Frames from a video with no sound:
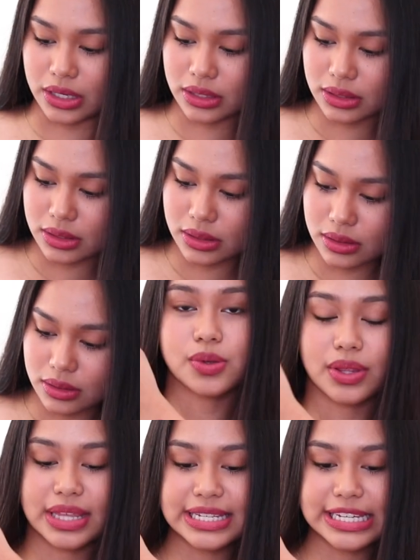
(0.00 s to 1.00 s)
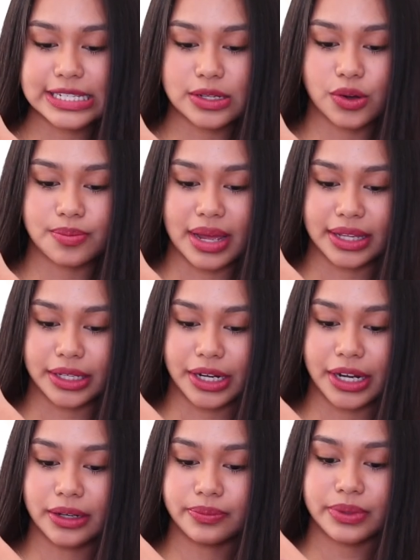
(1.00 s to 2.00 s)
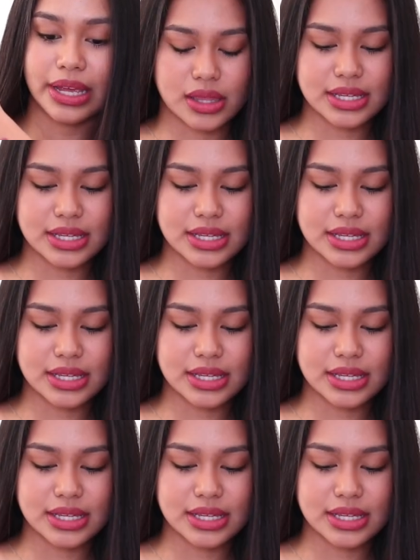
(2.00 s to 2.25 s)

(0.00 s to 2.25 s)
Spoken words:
it. So, this is No Better.